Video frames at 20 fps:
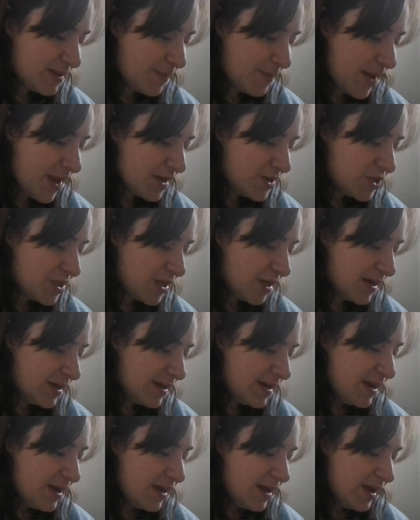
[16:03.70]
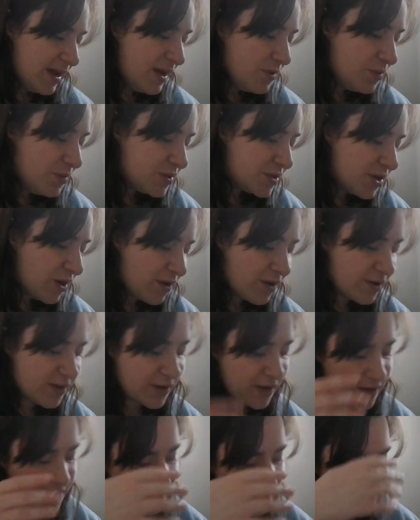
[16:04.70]
the mansion. It was hard
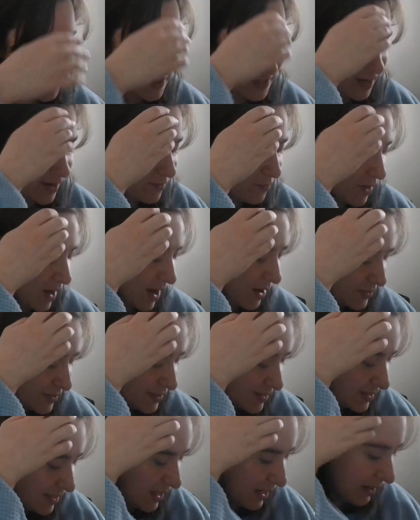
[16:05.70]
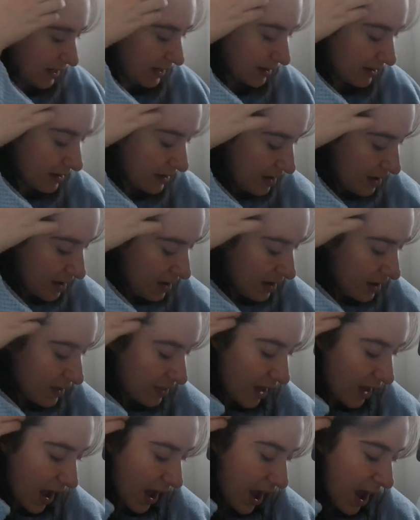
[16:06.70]
to understand what I was seeing.
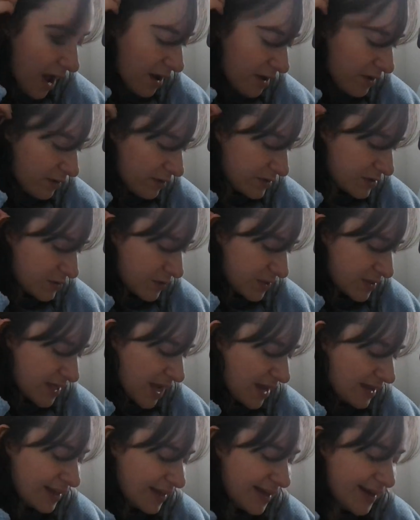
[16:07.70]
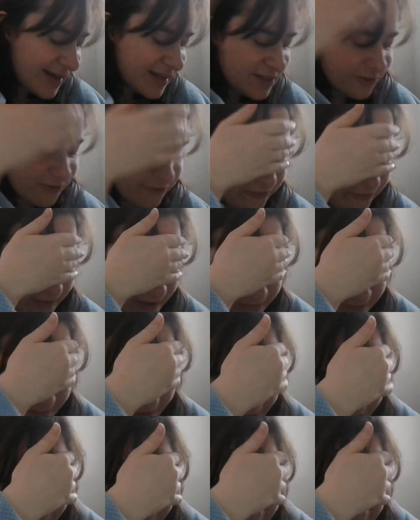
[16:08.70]
The house was at least 50